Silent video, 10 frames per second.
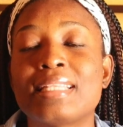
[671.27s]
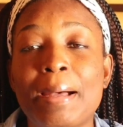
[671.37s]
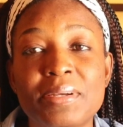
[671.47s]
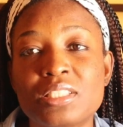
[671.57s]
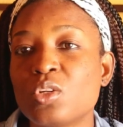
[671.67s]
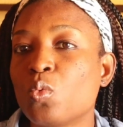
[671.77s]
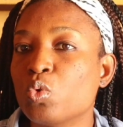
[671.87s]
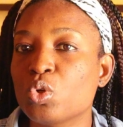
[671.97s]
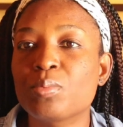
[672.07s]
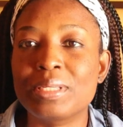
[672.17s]
That person
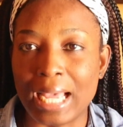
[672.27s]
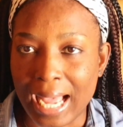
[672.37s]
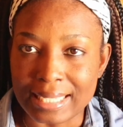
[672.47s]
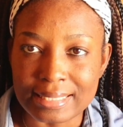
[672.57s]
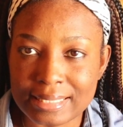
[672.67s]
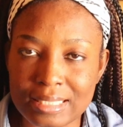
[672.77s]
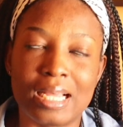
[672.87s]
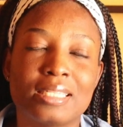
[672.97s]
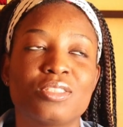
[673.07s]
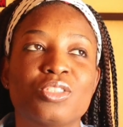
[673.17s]
will be
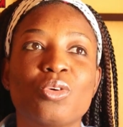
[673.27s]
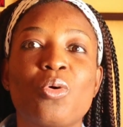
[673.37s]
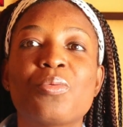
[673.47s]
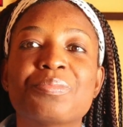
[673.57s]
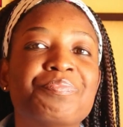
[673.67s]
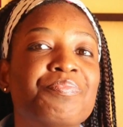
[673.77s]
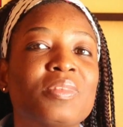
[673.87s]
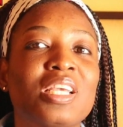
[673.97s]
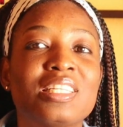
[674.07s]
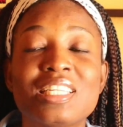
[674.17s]
answered. So
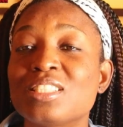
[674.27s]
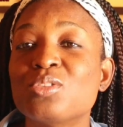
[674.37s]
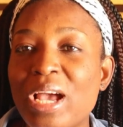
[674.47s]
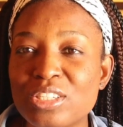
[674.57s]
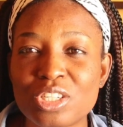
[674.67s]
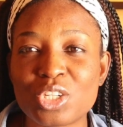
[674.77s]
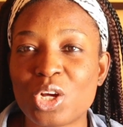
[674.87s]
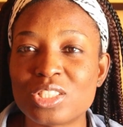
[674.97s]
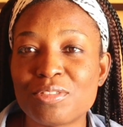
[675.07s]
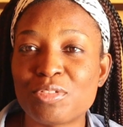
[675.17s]
this is where I draw the
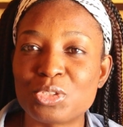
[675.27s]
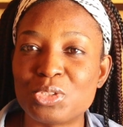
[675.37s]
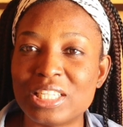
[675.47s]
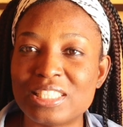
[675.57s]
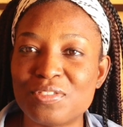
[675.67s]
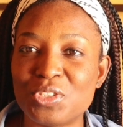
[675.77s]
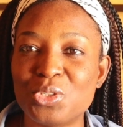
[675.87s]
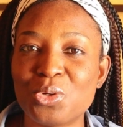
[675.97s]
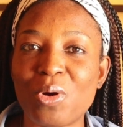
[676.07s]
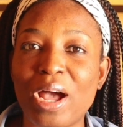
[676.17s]
curtain for today's
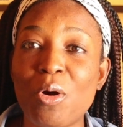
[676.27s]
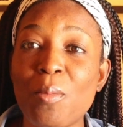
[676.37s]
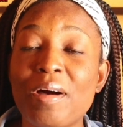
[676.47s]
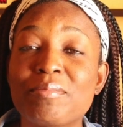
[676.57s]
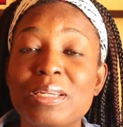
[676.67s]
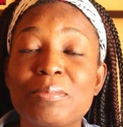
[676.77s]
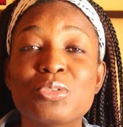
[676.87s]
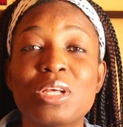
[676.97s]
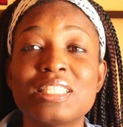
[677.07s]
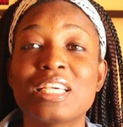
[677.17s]
video. I hope I've been able
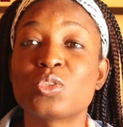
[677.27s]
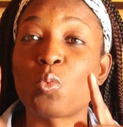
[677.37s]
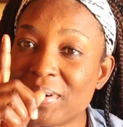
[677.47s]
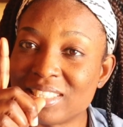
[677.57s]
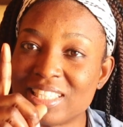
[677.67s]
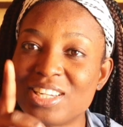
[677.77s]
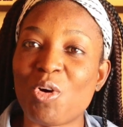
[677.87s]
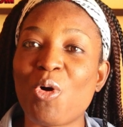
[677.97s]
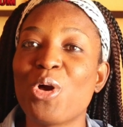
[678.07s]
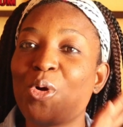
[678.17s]
to educate one person
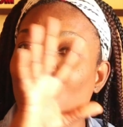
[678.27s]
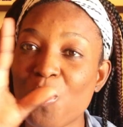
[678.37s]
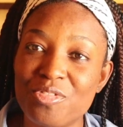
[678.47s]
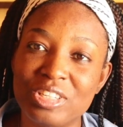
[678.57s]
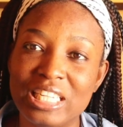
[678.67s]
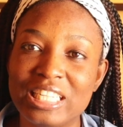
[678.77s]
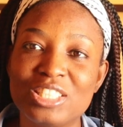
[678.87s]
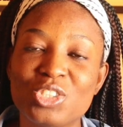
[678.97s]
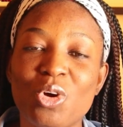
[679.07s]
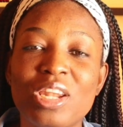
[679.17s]
or a whole
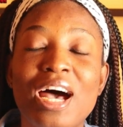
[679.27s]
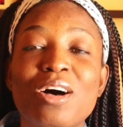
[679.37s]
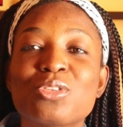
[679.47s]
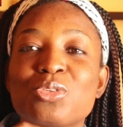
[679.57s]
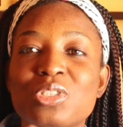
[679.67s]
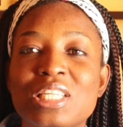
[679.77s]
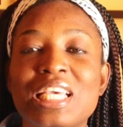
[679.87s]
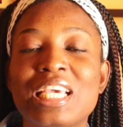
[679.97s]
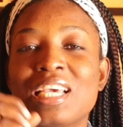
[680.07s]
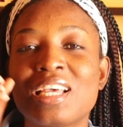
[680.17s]
village on how to
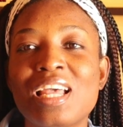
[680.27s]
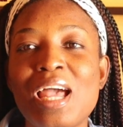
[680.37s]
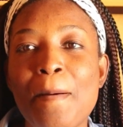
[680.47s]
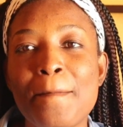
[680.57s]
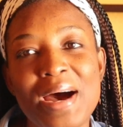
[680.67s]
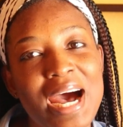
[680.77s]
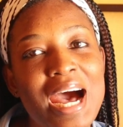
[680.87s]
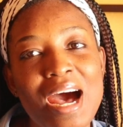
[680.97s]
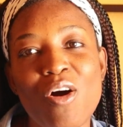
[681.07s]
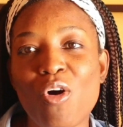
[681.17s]
take
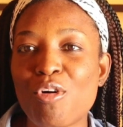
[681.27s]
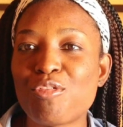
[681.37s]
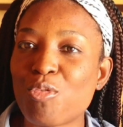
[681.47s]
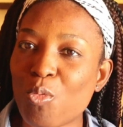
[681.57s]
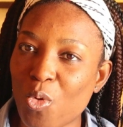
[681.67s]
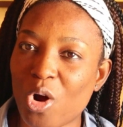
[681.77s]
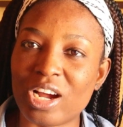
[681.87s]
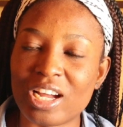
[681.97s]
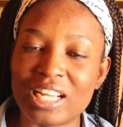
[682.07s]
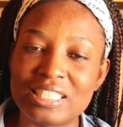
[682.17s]
Baha off
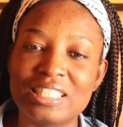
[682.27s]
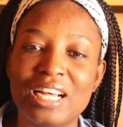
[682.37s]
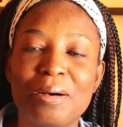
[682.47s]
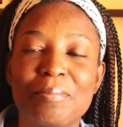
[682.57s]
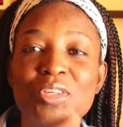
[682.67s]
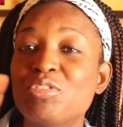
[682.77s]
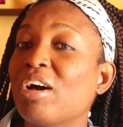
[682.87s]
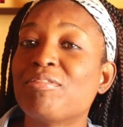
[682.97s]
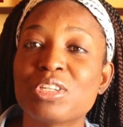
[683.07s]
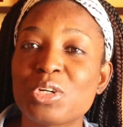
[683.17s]
work. And if you
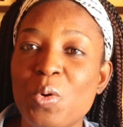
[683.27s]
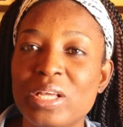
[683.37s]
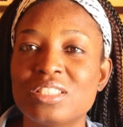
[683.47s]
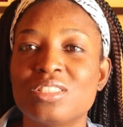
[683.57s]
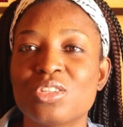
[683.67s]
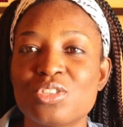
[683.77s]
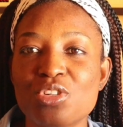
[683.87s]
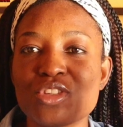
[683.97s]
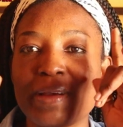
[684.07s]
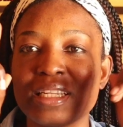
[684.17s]
have further questions,
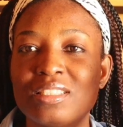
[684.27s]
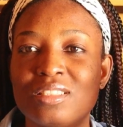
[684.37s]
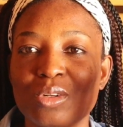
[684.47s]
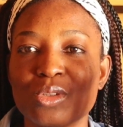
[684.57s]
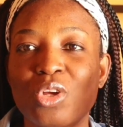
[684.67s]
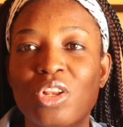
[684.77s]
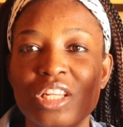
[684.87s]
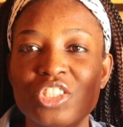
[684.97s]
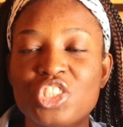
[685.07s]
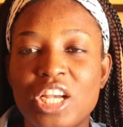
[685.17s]
use my details on
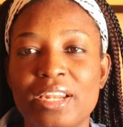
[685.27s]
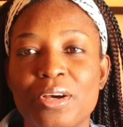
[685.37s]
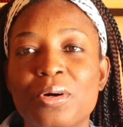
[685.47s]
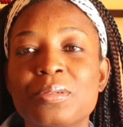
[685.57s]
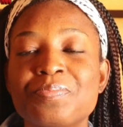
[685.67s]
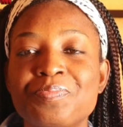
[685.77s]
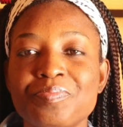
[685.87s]
this channel.